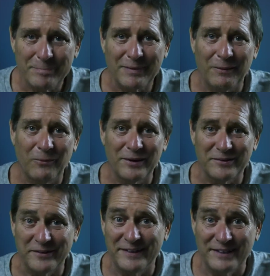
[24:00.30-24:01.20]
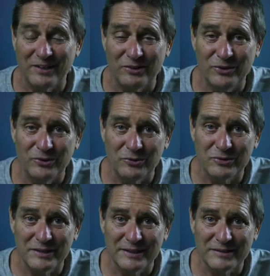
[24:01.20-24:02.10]
and what you're reading in the
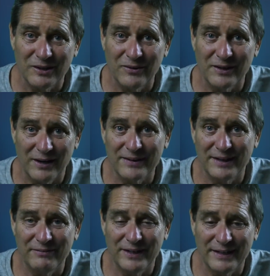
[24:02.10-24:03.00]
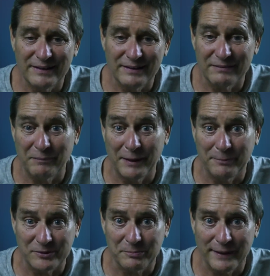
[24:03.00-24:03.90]
news is I'll give you my
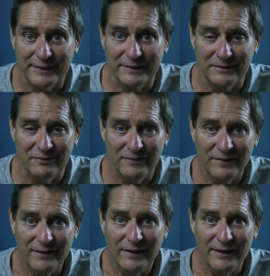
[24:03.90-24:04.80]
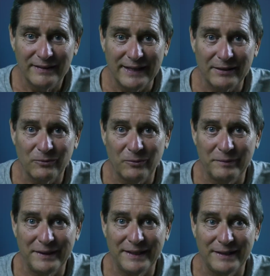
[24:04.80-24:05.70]
perspective that will
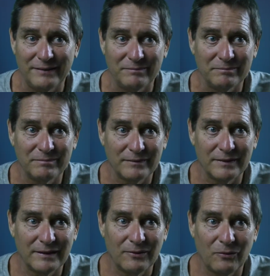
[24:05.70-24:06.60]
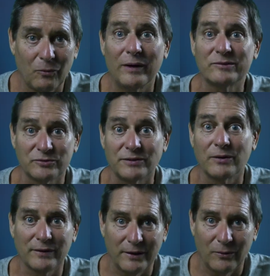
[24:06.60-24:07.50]
be what's
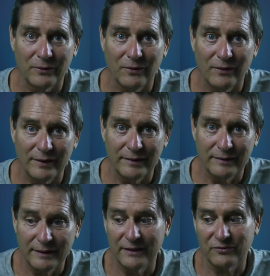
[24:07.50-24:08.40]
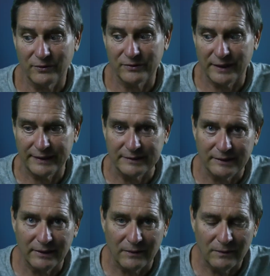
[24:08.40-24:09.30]
really going on as far as I can
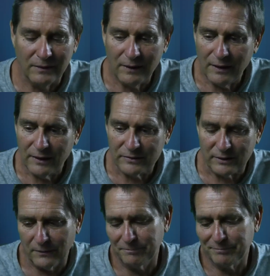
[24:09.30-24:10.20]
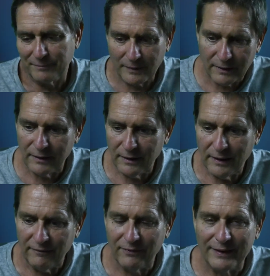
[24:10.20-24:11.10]
tell. So
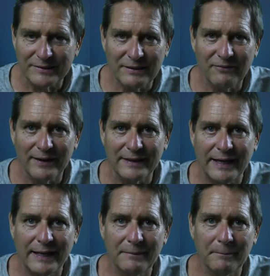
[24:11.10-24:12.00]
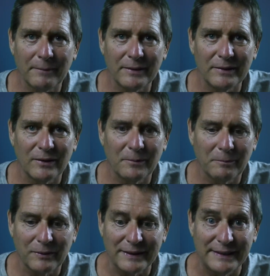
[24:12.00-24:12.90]
if you like stuff like that,
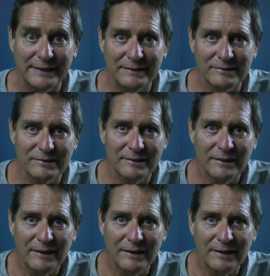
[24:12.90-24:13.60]
please